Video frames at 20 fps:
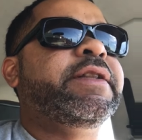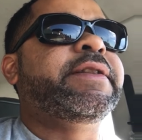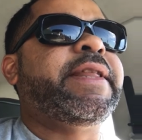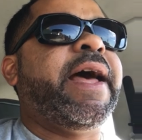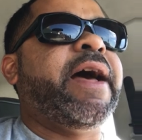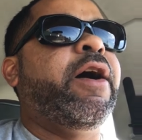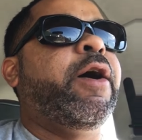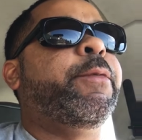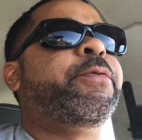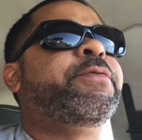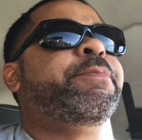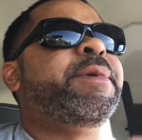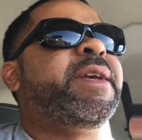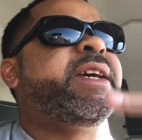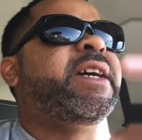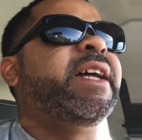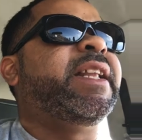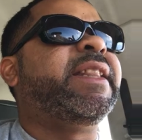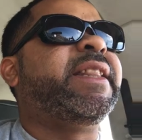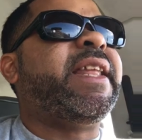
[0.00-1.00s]
that helps me
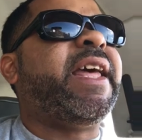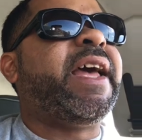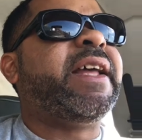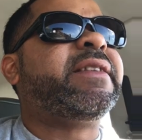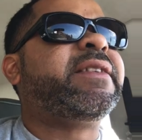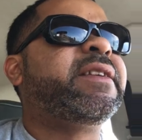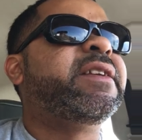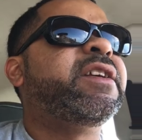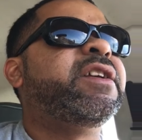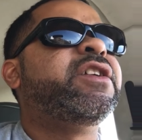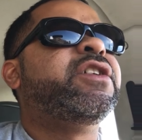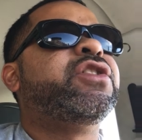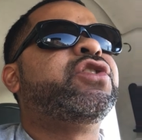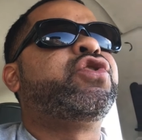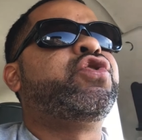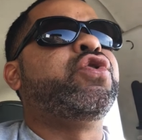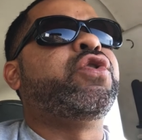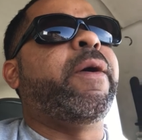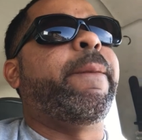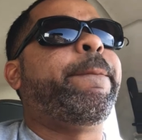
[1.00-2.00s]
connect
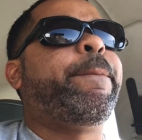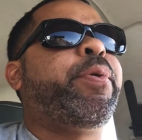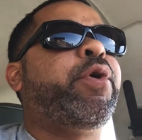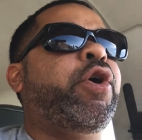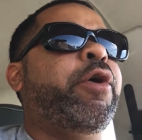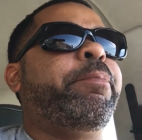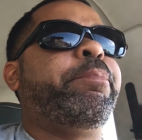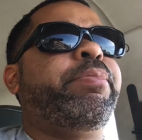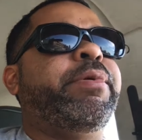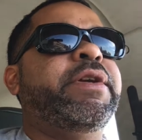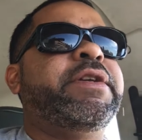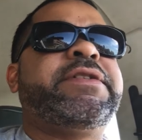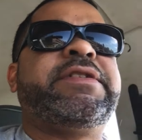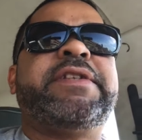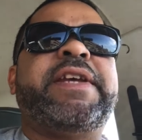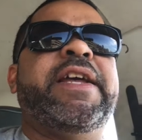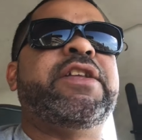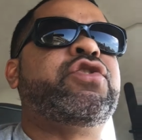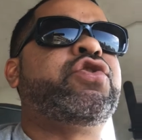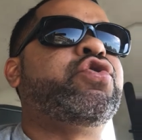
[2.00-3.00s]
to the
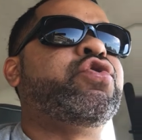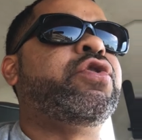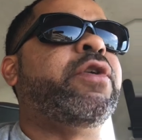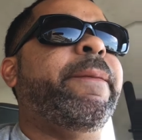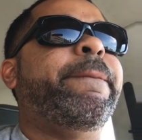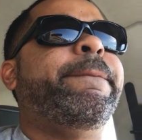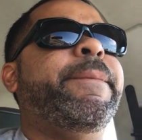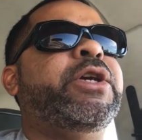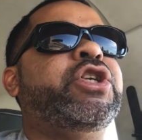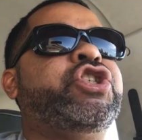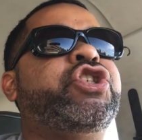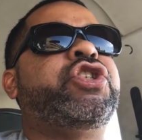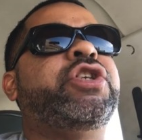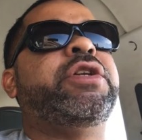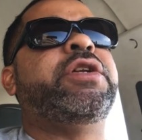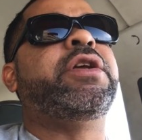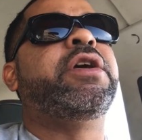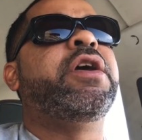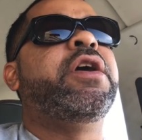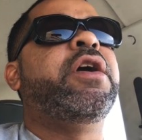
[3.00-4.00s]
purpose and to the
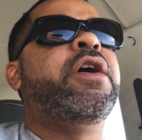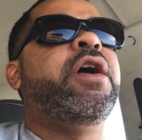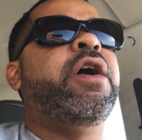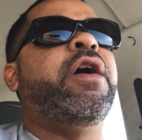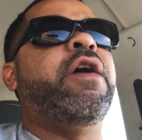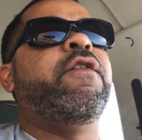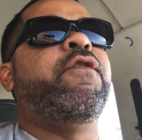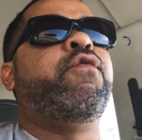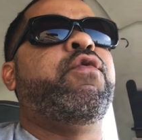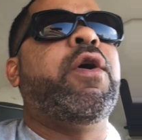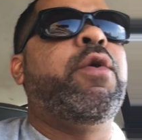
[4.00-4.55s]
mission of